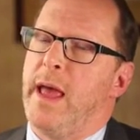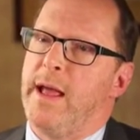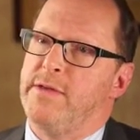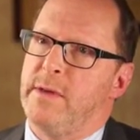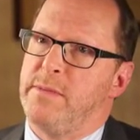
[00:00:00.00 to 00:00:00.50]

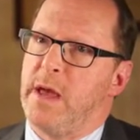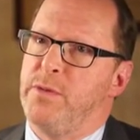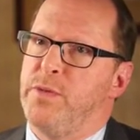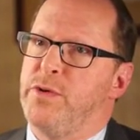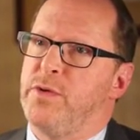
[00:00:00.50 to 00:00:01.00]
And
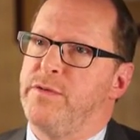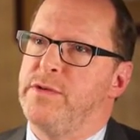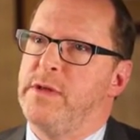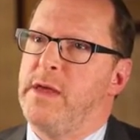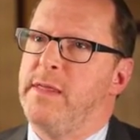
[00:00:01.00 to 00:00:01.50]
sometimes we sort of
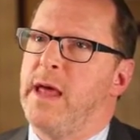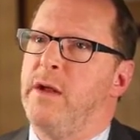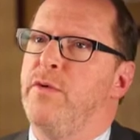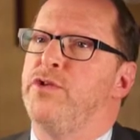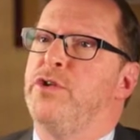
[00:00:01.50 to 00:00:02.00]
see
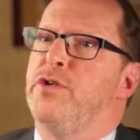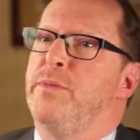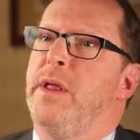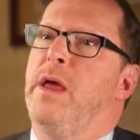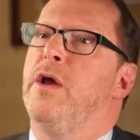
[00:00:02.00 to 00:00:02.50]
that rich
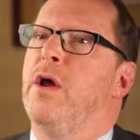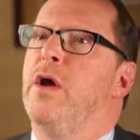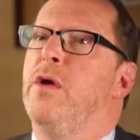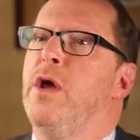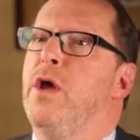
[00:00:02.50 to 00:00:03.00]
interplay
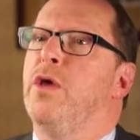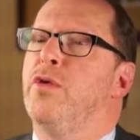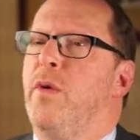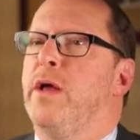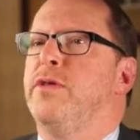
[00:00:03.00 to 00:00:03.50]
occur
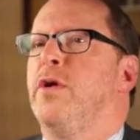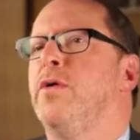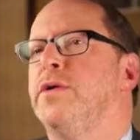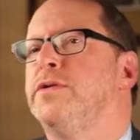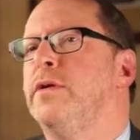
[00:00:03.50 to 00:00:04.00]
throughout the
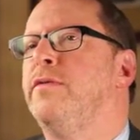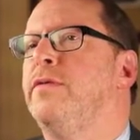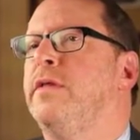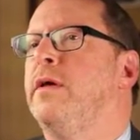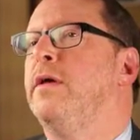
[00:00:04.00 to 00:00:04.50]
course
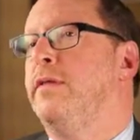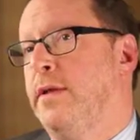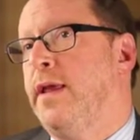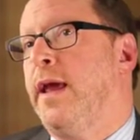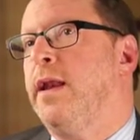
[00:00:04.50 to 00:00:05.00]
of the
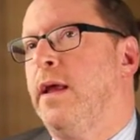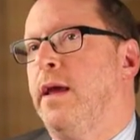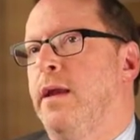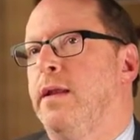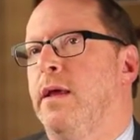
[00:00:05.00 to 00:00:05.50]
day and
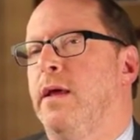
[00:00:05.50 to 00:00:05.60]
night.